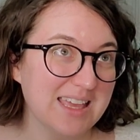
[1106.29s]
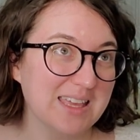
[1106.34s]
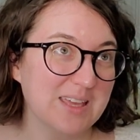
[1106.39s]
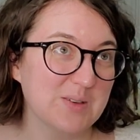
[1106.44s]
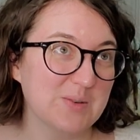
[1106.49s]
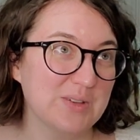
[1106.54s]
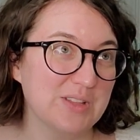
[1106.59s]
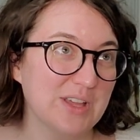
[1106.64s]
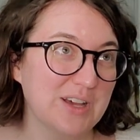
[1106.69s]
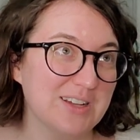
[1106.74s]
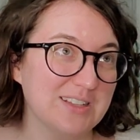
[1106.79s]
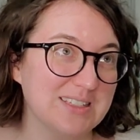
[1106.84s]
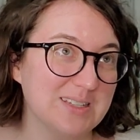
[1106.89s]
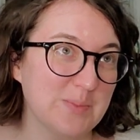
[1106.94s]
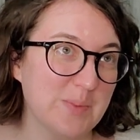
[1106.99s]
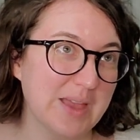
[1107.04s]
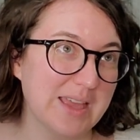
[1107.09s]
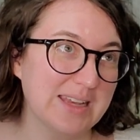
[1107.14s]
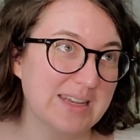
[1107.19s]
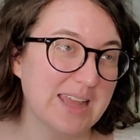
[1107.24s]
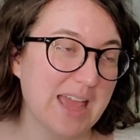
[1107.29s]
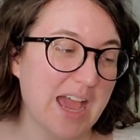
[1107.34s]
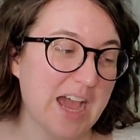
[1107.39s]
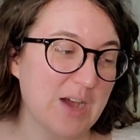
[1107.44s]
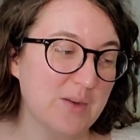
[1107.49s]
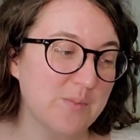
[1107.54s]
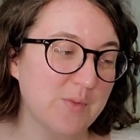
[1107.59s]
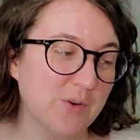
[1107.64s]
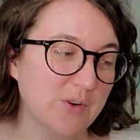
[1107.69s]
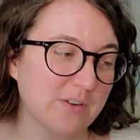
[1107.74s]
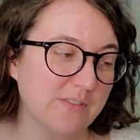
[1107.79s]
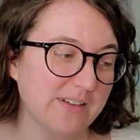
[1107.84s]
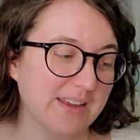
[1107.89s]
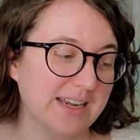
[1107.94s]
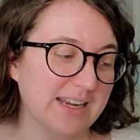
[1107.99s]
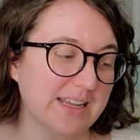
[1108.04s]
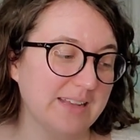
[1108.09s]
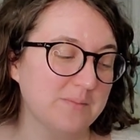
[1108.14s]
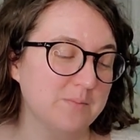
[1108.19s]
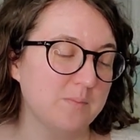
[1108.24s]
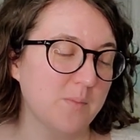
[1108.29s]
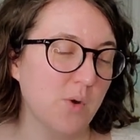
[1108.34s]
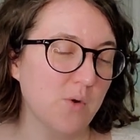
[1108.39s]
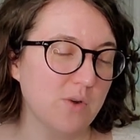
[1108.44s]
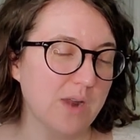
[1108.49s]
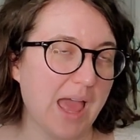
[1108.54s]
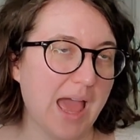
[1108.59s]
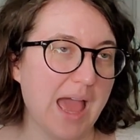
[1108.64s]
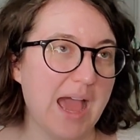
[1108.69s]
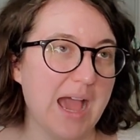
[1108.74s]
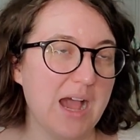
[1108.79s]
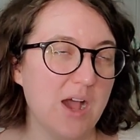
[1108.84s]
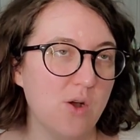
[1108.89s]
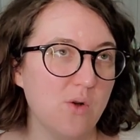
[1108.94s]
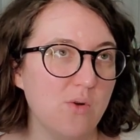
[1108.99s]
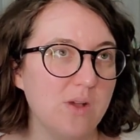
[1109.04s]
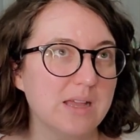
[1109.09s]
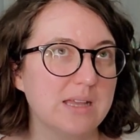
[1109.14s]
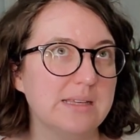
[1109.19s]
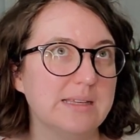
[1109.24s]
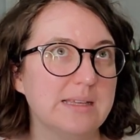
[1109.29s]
it will all depend how motivated mo how